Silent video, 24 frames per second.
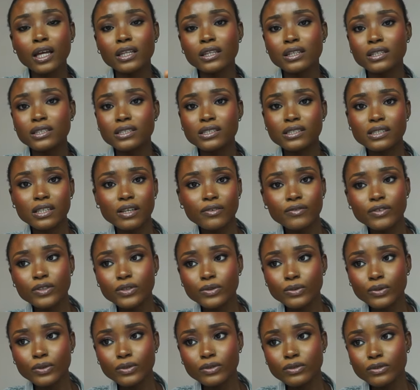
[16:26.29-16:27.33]
The service
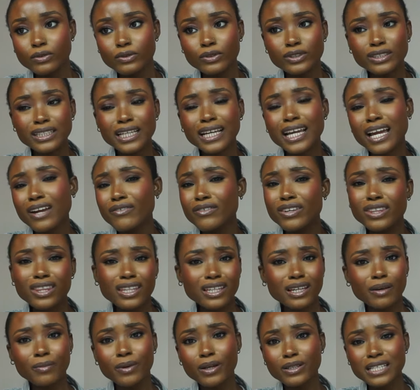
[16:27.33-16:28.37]
was good, like everything
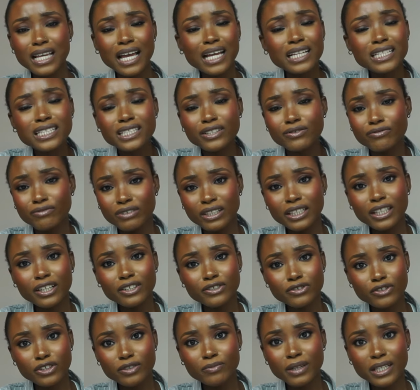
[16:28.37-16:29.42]
about it, I actually really
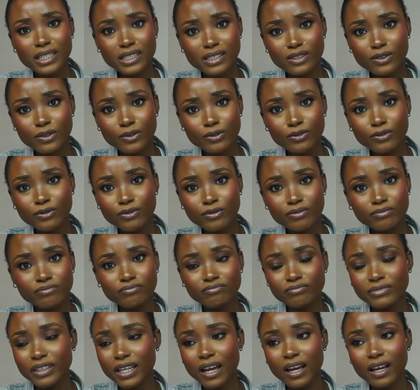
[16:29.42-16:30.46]
enjoyed myself.
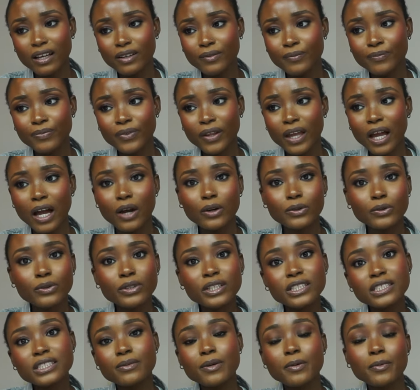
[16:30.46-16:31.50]
Yeah, I would only
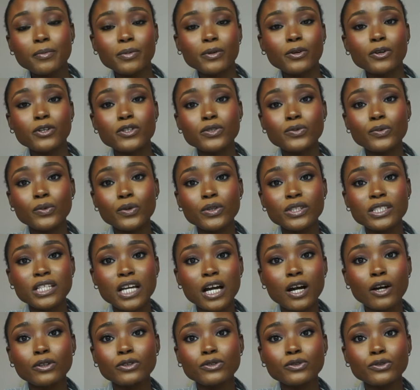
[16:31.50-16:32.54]
say maybe because it was
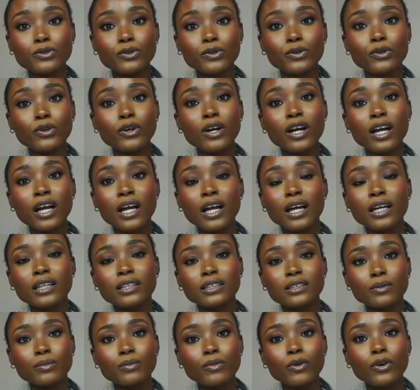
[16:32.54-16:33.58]
outdoor,
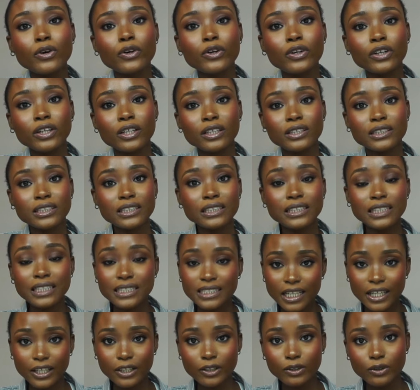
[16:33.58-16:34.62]
the
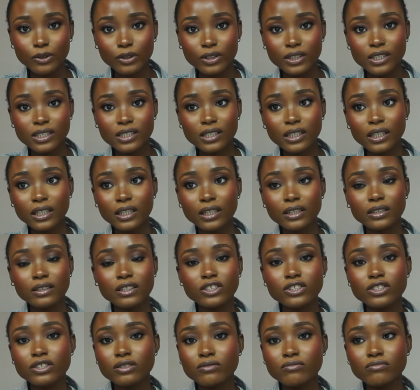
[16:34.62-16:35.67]
later it got,
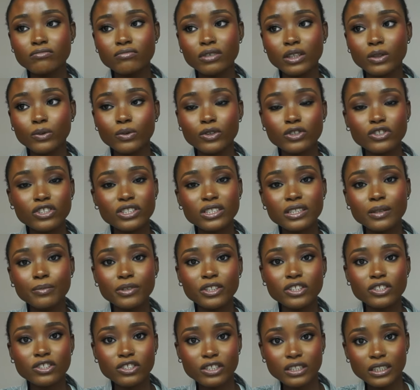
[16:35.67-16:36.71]
it was just a
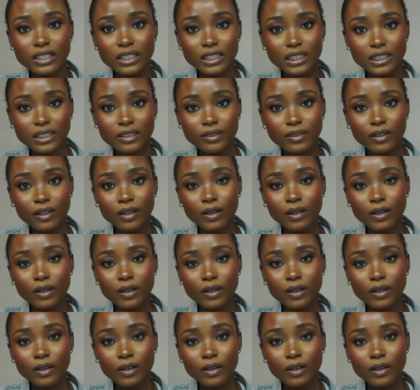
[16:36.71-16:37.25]
bit chilly.